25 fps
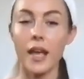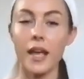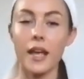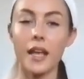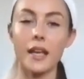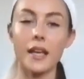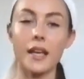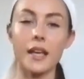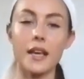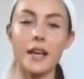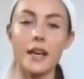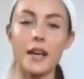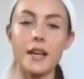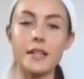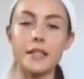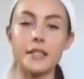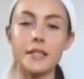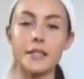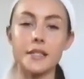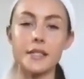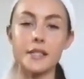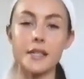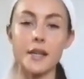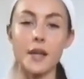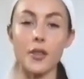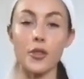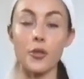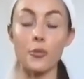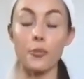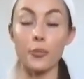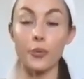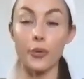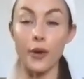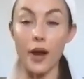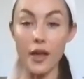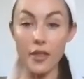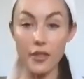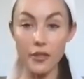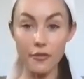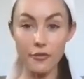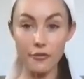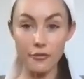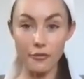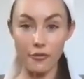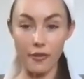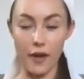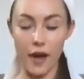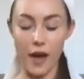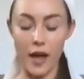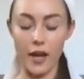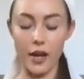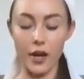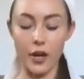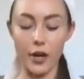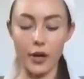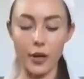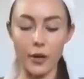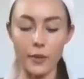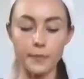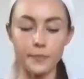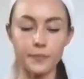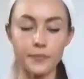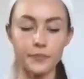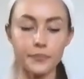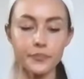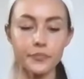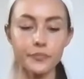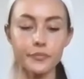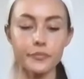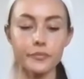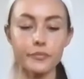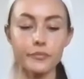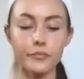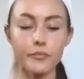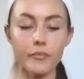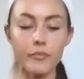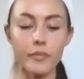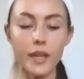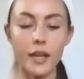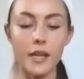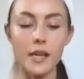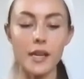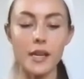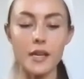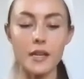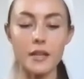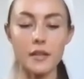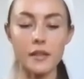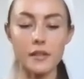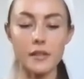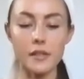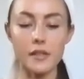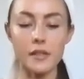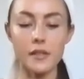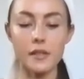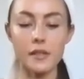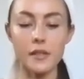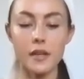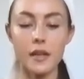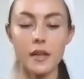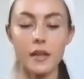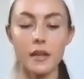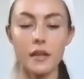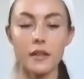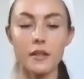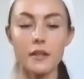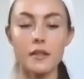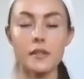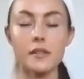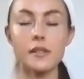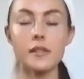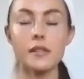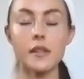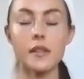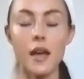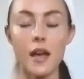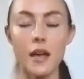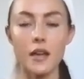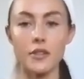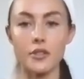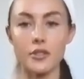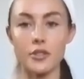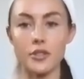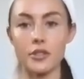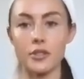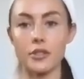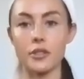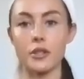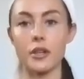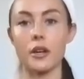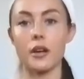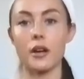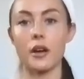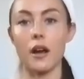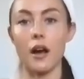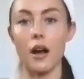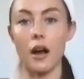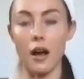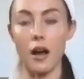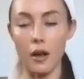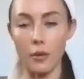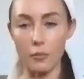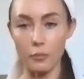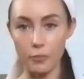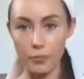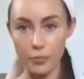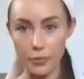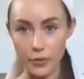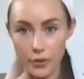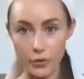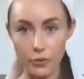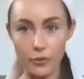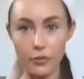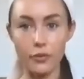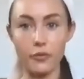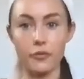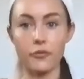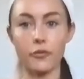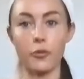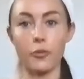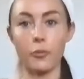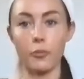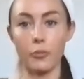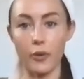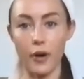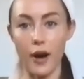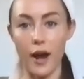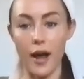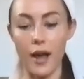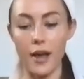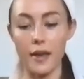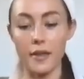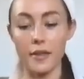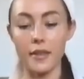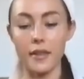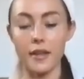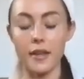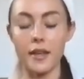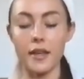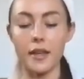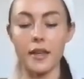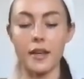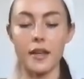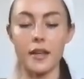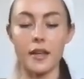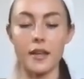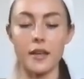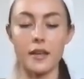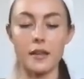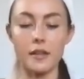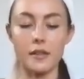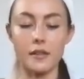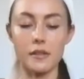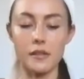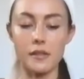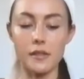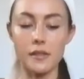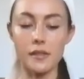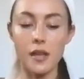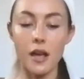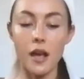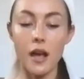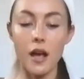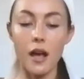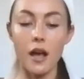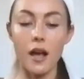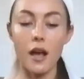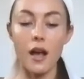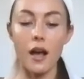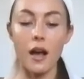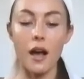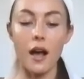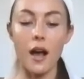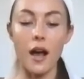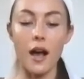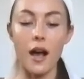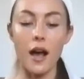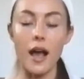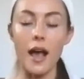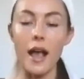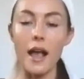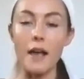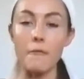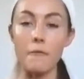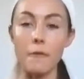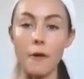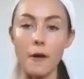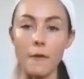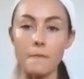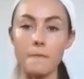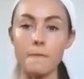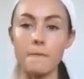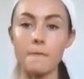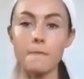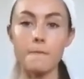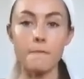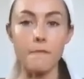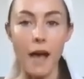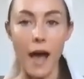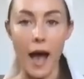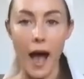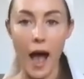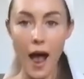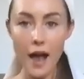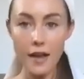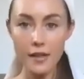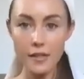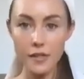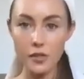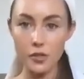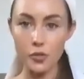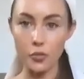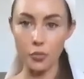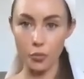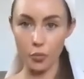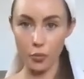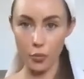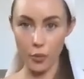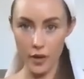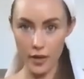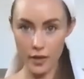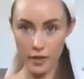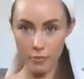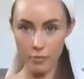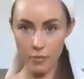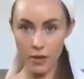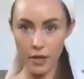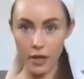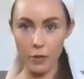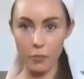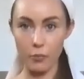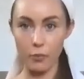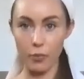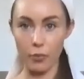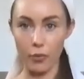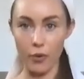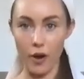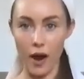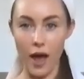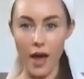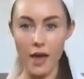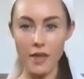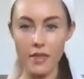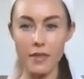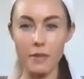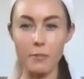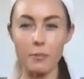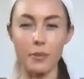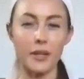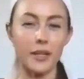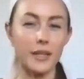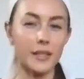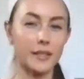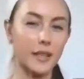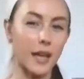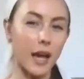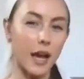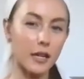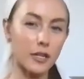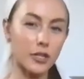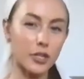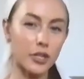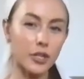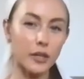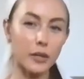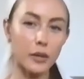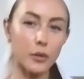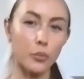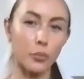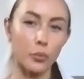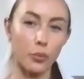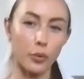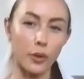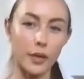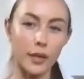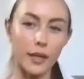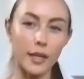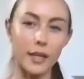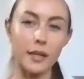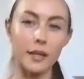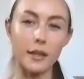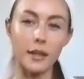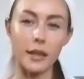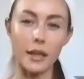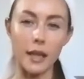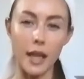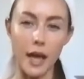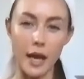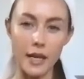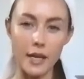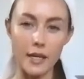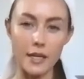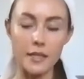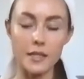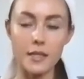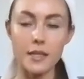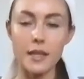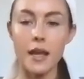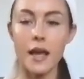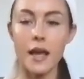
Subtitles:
And the breath of fire is such a beautiful breath. It is a fast, rhythmic breath, but it's actually really light.